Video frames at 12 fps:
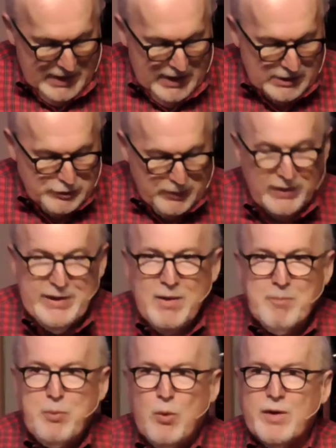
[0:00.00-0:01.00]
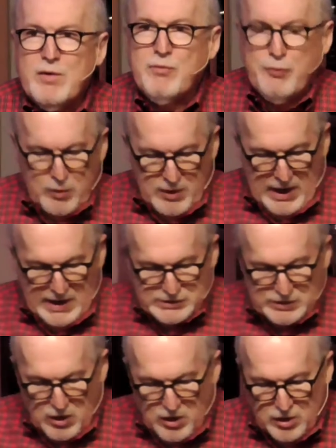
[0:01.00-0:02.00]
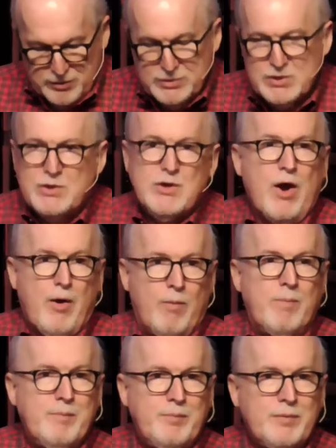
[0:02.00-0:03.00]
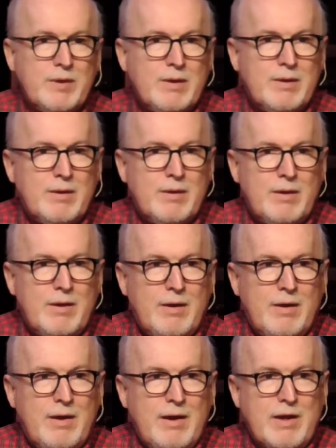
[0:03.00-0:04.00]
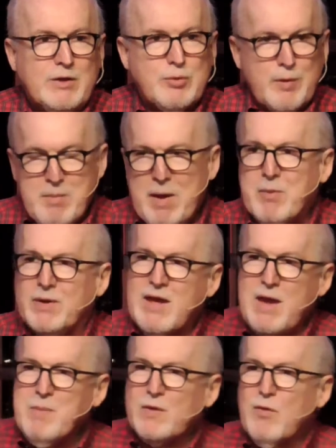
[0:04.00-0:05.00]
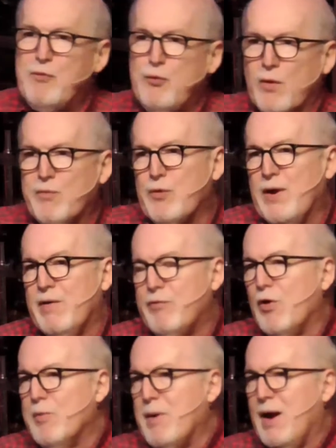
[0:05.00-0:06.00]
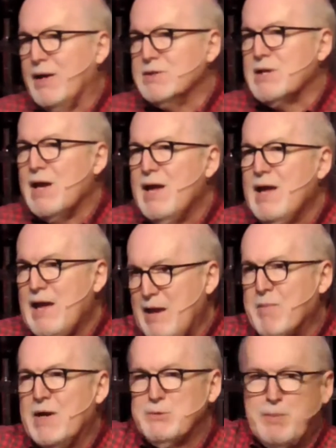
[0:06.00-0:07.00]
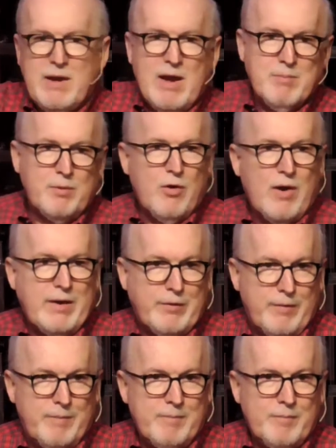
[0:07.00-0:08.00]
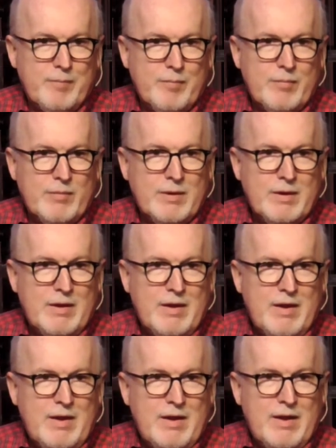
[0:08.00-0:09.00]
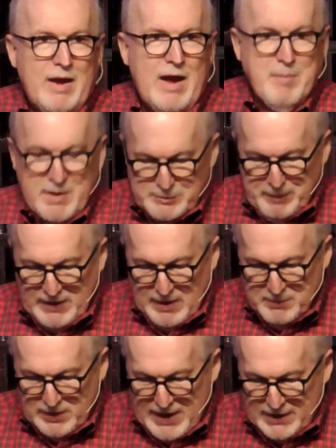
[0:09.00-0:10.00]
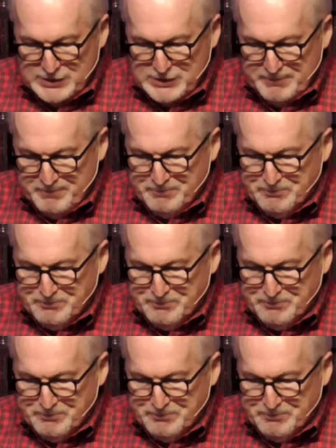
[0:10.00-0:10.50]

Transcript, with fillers: it's really important for us all to know and to remember and keep at the forefront of our minds, he must become greater. I must become less.